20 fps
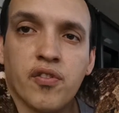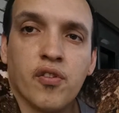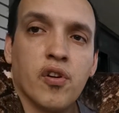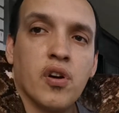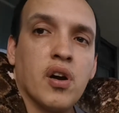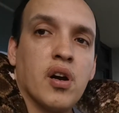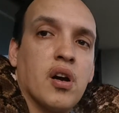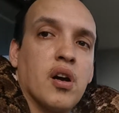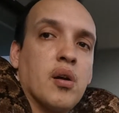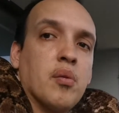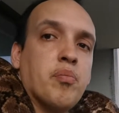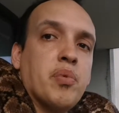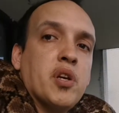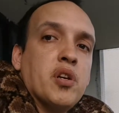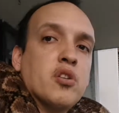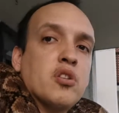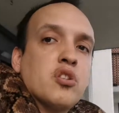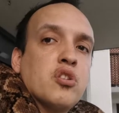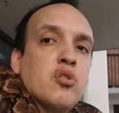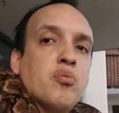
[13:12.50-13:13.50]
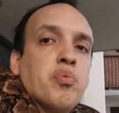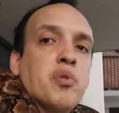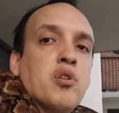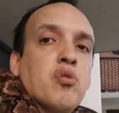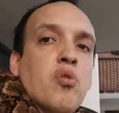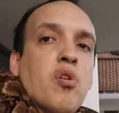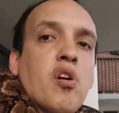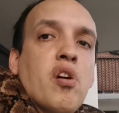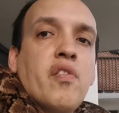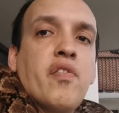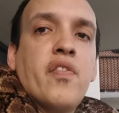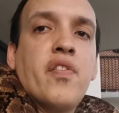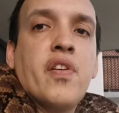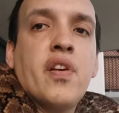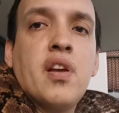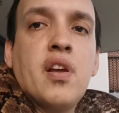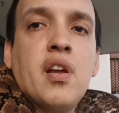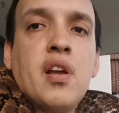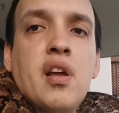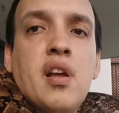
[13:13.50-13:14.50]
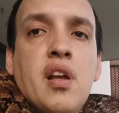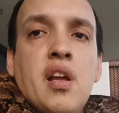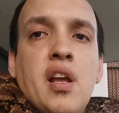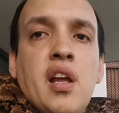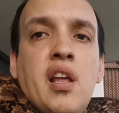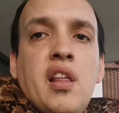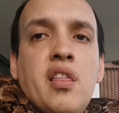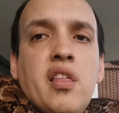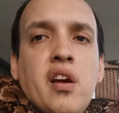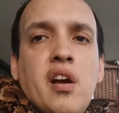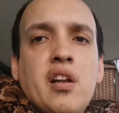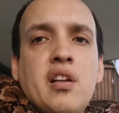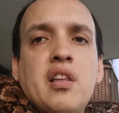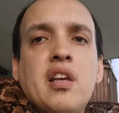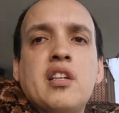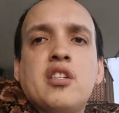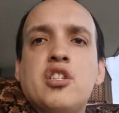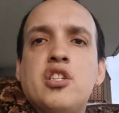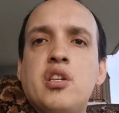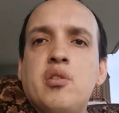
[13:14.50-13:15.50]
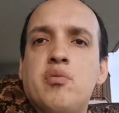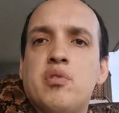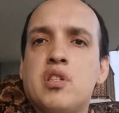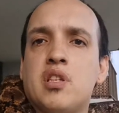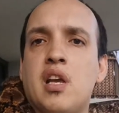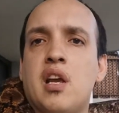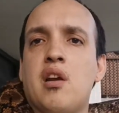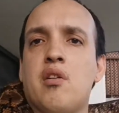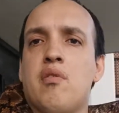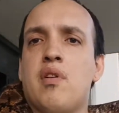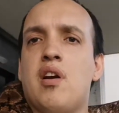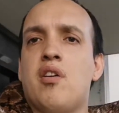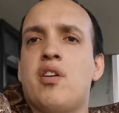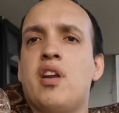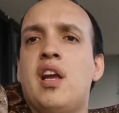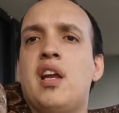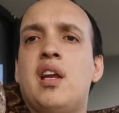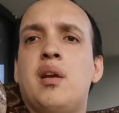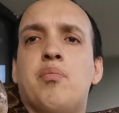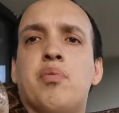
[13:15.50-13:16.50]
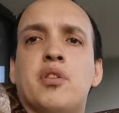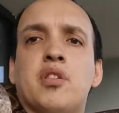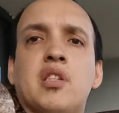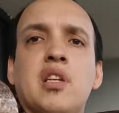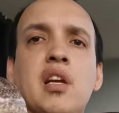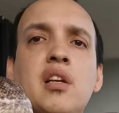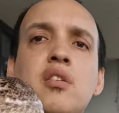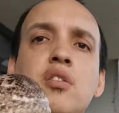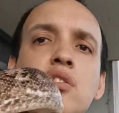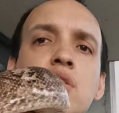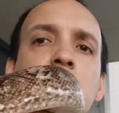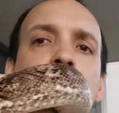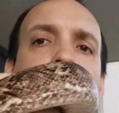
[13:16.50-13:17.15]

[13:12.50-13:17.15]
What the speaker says: for a pure Super Dwarf. He thought that she was like around 80% or